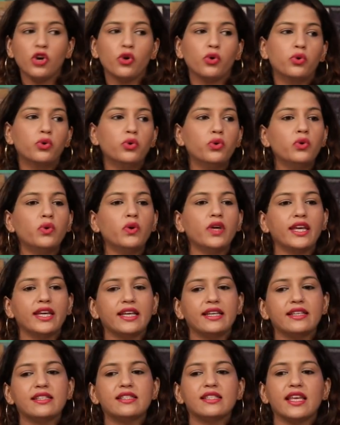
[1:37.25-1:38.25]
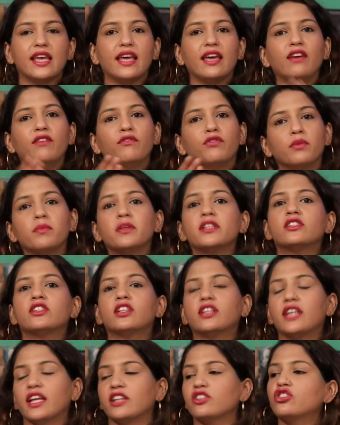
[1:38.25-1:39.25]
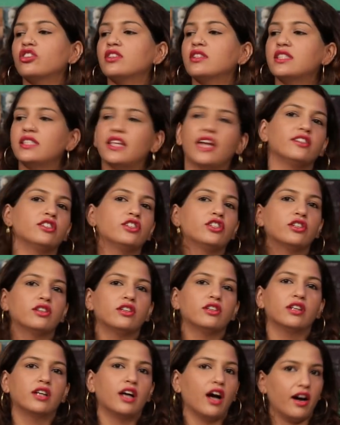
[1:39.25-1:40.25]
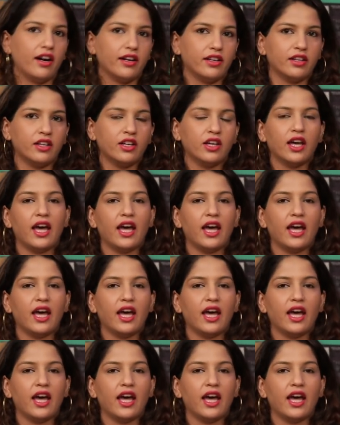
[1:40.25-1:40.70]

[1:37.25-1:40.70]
who is a women's detention center guard.